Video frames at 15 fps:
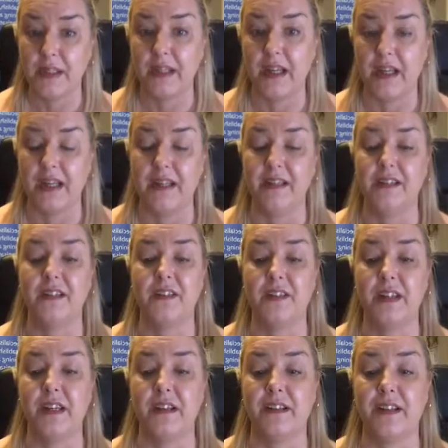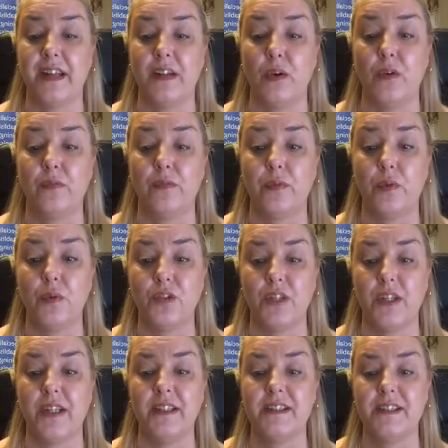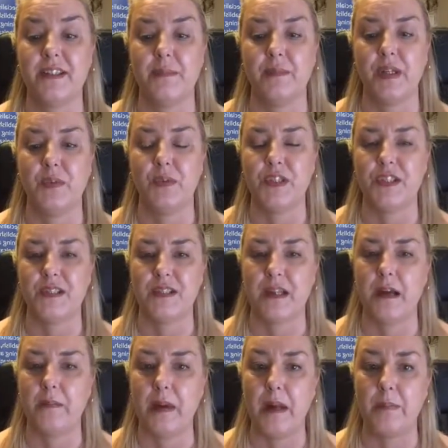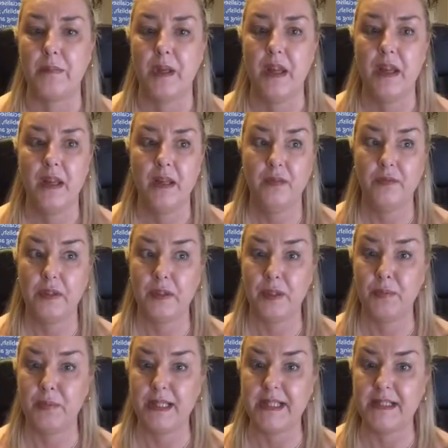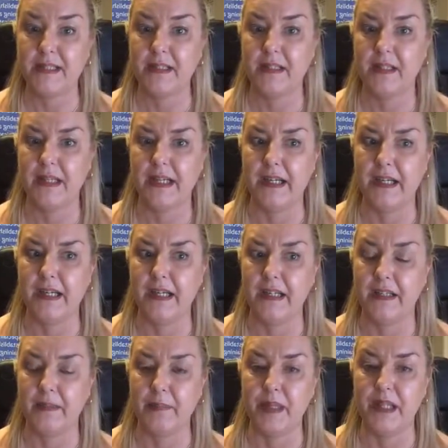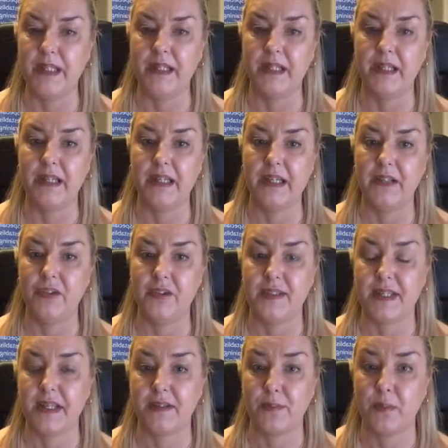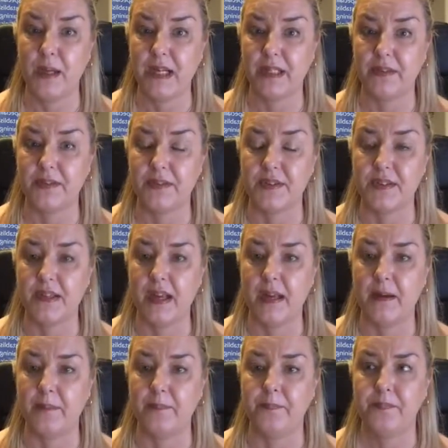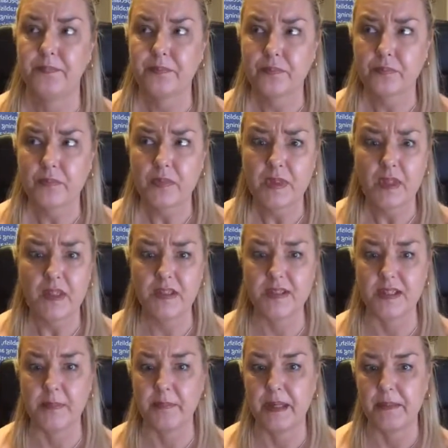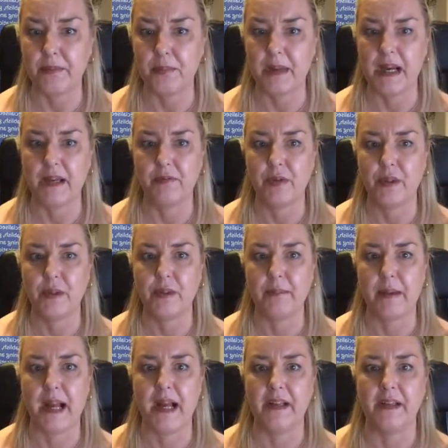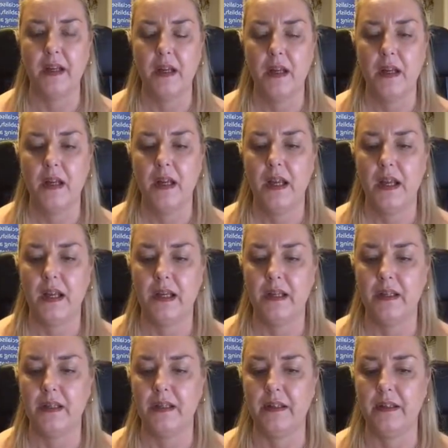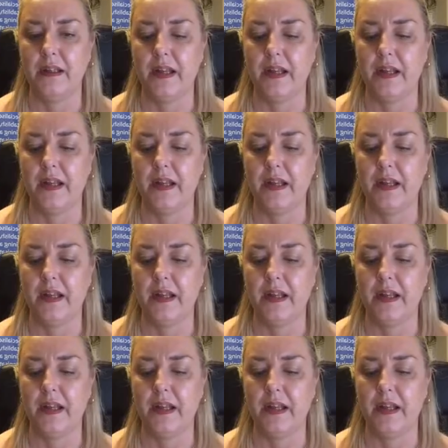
and that they're not fraudulent, something which has come up very recently in the media in New South Wales. Some people may have heard about a